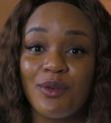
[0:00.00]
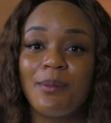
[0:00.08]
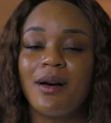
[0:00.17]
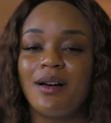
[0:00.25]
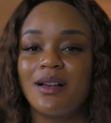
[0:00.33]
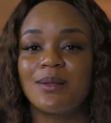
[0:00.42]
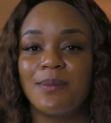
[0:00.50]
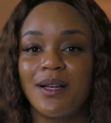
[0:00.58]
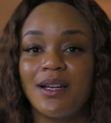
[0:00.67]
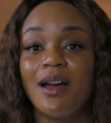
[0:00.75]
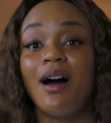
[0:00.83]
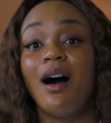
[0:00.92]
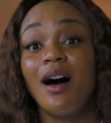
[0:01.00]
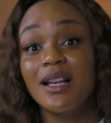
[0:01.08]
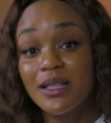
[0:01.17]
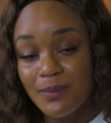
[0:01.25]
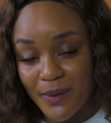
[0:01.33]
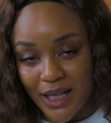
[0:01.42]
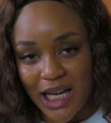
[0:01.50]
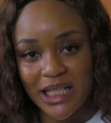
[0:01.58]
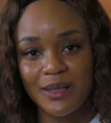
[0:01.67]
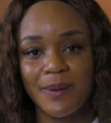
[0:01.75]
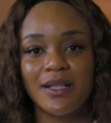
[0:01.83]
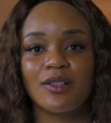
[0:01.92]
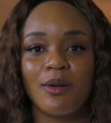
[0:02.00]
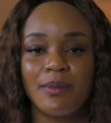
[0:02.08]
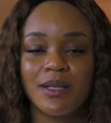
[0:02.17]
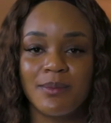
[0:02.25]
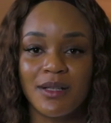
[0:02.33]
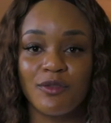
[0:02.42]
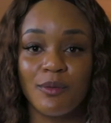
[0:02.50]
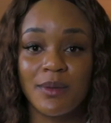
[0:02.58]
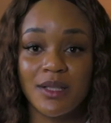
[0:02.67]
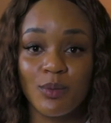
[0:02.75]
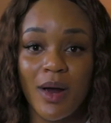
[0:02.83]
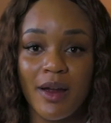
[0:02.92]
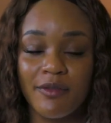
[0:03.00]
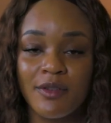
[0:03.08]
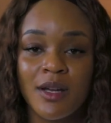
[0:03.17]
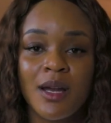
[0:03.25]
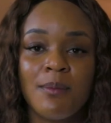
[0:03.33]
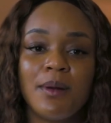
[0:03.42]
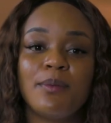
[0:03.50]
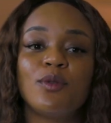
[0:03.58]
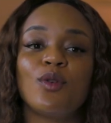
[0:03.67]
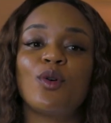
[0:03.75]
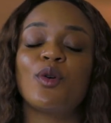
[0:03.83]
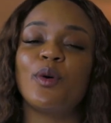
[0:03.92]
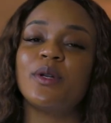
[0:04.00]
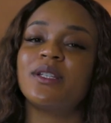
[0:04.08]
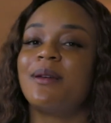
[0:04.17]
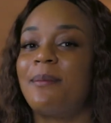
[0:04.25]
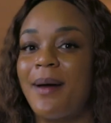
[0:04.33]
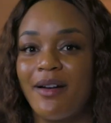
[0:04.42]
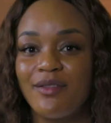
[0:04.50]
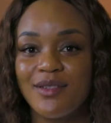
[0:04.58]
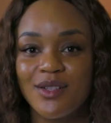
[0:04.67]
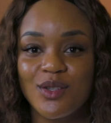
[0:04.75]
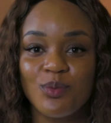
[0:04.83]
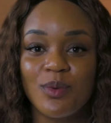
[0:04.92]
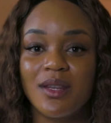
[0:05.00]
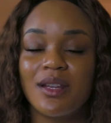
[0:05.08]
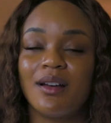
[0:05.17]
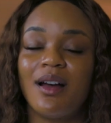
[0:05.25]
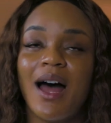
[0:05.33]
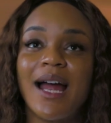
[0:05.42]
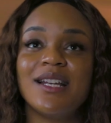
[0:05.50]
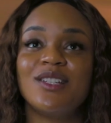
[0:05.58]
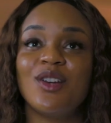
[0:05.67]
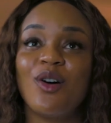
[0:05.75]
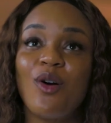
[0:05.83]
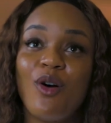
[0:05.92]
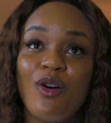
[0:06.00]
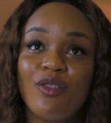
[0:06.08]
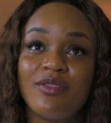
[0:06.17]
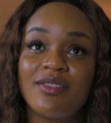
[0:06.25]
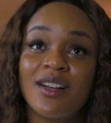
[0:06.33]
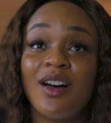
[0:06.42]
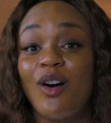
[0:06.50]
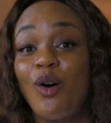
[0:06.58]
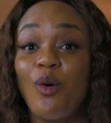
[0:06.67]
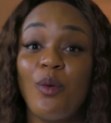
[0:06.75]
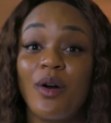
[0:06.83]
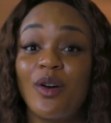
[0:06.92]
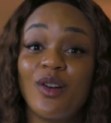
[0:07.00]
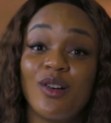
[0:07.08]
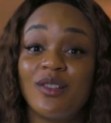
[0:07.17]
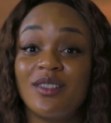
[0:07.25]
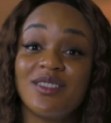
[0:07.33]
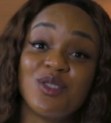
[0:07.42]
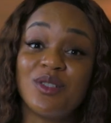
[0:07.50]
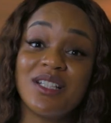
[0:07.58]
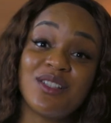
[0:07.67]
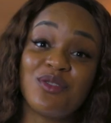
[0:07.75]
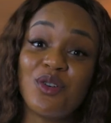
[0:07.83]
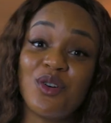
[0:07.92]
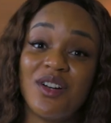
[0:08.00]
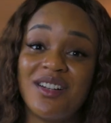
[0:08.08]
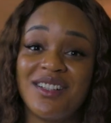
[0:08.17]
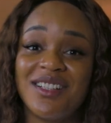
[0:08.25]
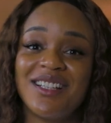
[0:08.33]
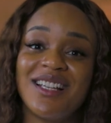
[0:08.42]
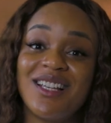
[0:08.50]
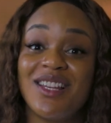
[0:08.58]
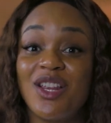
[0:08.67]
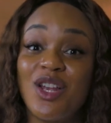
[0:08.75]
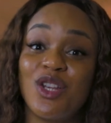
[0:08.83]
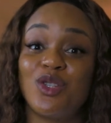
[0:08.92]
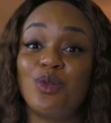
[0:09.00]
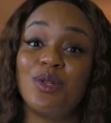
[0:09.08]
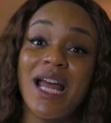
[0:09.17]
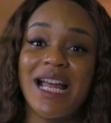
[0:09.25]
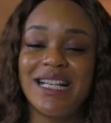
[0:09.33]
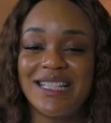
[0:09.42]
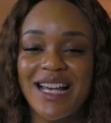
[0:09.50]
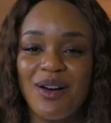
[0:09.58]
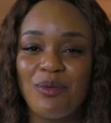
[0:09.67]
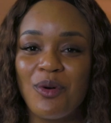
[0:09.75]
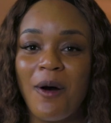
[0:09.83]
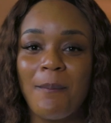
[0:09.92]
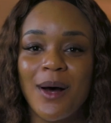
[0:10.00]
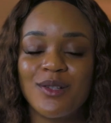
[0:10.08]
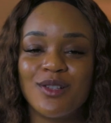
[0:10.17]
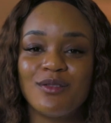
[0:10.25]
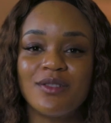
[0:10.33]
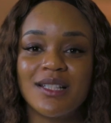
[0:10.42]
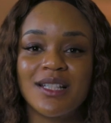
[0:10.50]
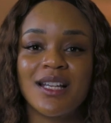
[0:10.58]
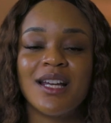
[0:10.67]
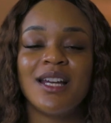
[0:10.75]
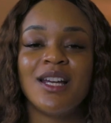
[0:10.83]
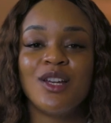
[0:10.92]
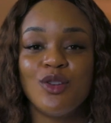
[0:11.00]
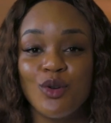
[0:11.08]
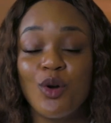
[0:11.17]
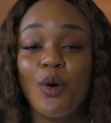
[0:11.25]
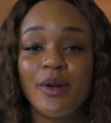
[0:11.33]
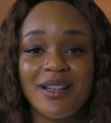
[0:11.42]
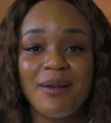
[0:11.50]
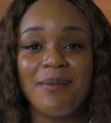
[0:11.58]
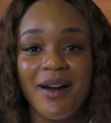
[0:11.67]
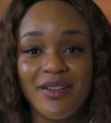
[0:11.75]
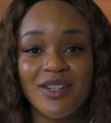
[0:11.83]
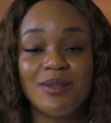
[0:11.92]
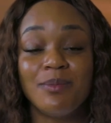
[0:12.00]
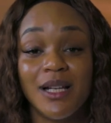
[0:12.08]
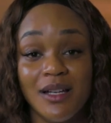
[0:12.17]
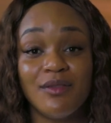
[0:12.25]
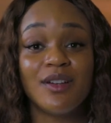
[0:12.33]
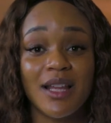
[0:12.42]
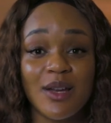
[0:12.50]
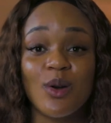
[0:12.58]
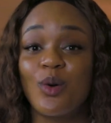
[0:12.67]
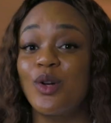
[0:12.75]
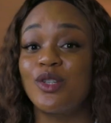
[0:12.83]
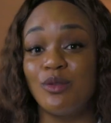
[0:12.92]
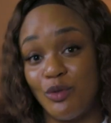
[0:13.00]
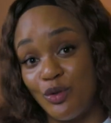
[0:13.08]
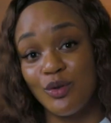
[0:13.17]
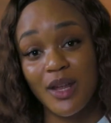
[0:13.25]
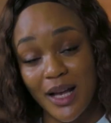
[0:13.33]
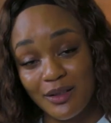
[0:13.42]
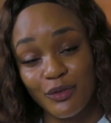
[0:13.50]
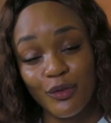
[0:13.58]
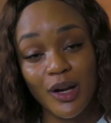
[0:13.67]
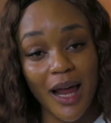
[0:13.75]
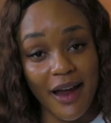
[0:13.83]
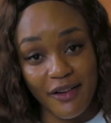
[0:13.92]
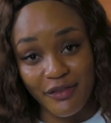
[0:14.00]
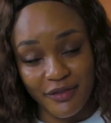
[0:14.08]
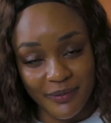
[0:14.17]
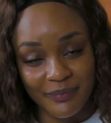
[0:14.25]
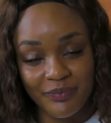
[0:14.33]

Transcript: from her husband. A husband expects commitment from his wife. People don't go into a marriage with the idea of, oh, we're going to do this for 2 days and we'll come out of it. You go into a marriage believing that you're going to do that for life.